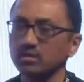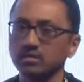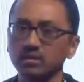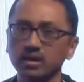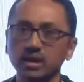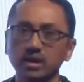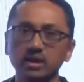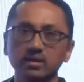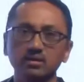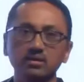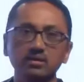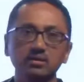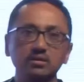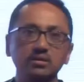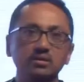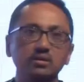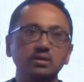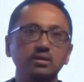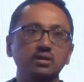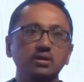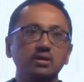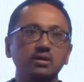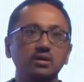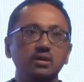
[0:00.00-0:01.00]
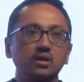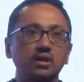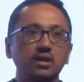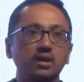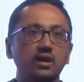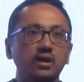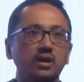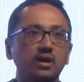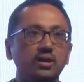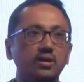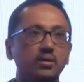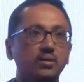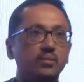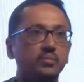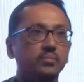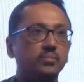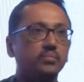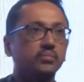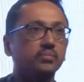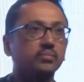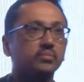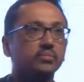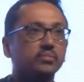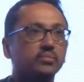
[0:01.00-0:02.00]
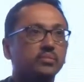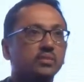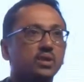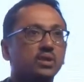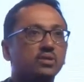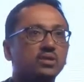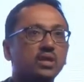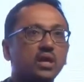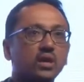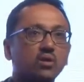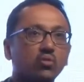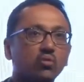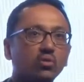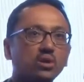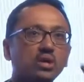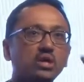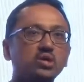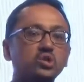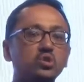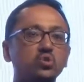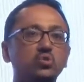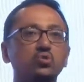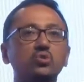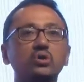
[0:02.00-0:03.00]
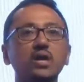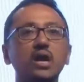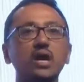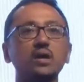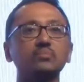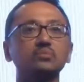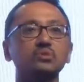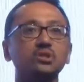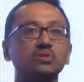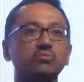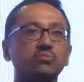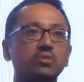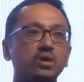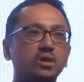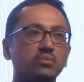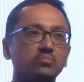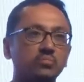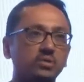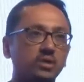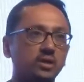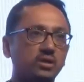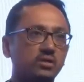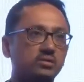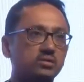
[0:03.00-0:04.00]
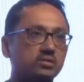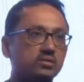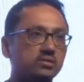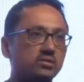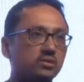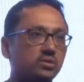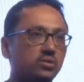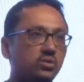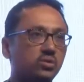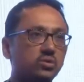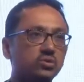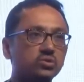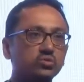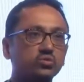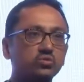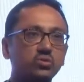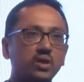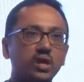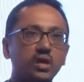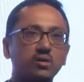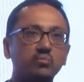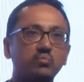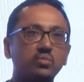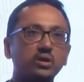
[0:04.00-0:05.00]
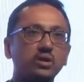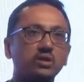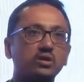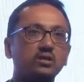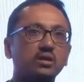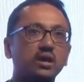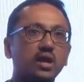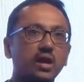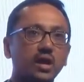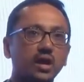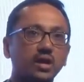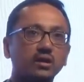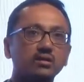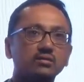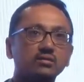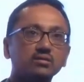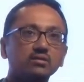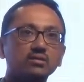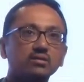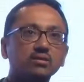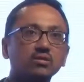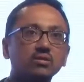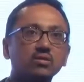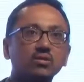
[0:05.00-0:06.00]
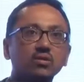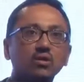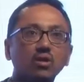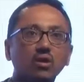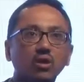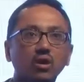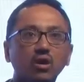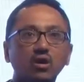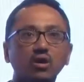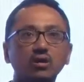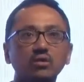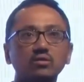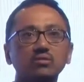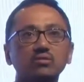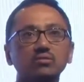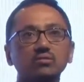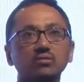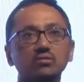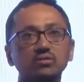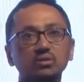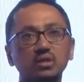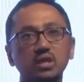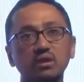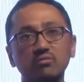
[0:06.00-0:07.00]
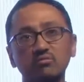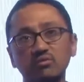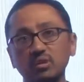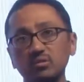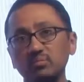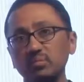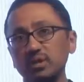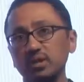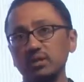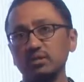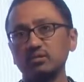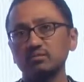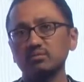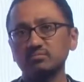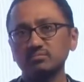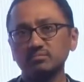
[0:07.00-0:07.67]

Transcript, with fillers: that uh, you know there are only two types of companies: those who have been hacked, or they will be.